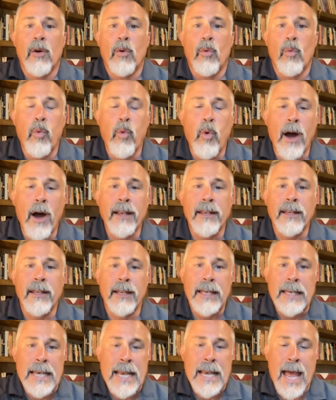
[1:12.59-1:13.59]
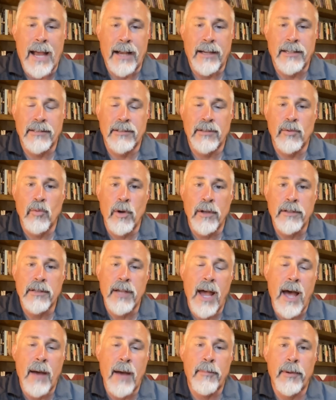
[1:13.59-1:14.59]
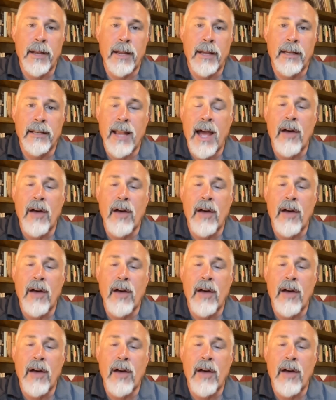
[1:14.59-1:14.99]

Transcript: what next, what's happening